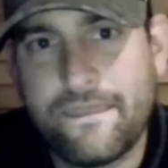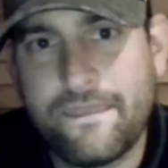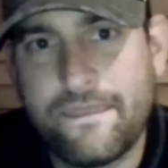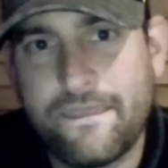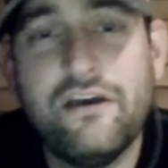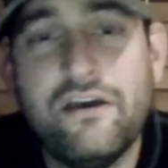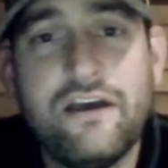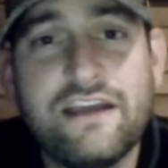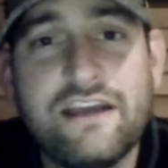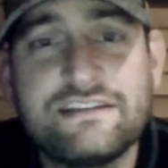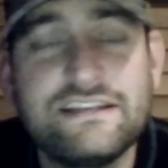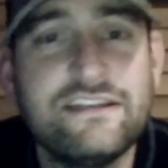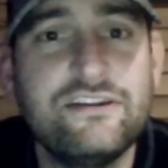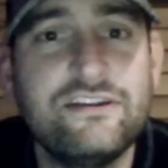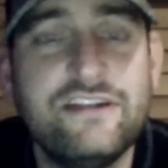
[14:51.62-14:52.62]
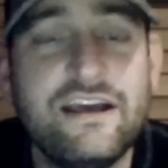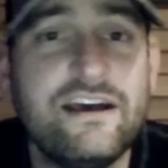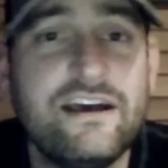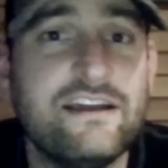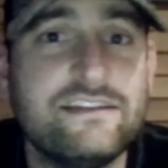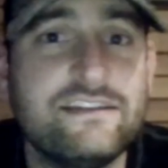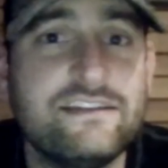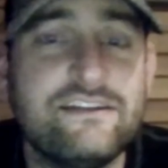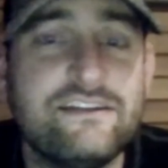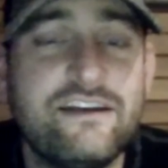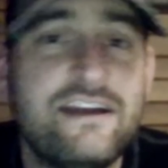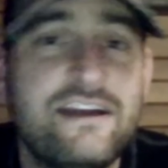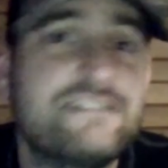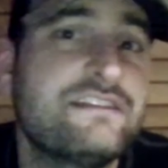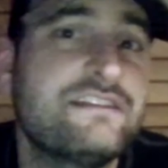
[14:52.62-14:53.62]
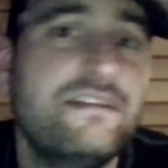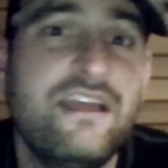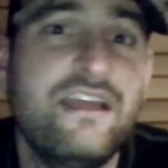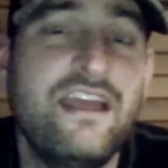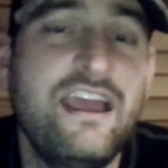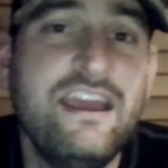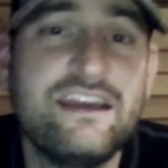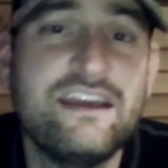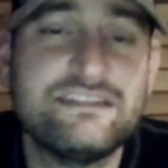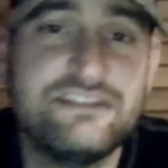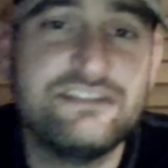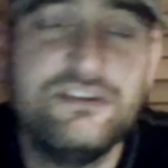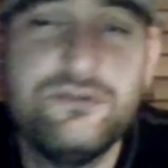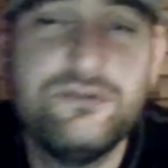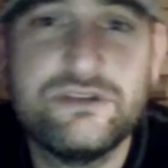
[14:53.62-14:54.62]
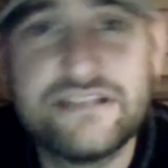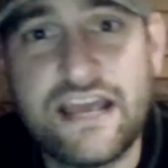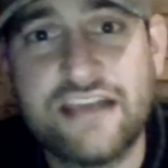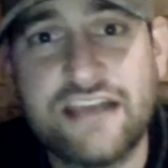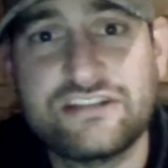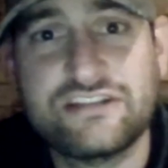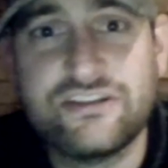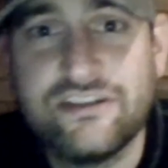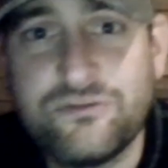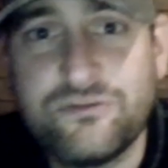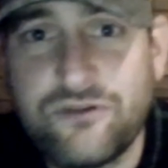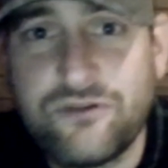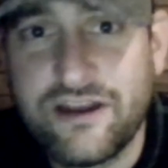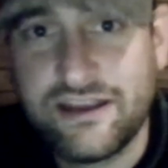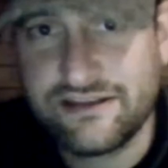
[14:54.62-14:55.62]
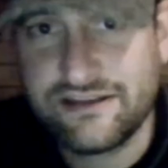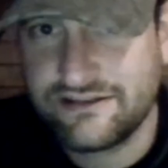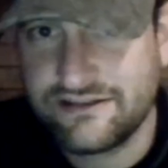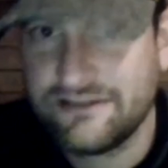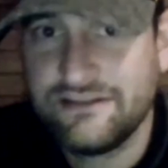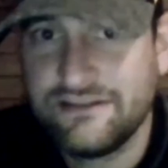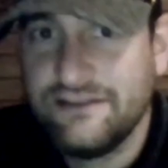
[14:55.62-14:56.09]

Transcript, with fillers: actually, they're not. They're actually, A S U is actually ranked. A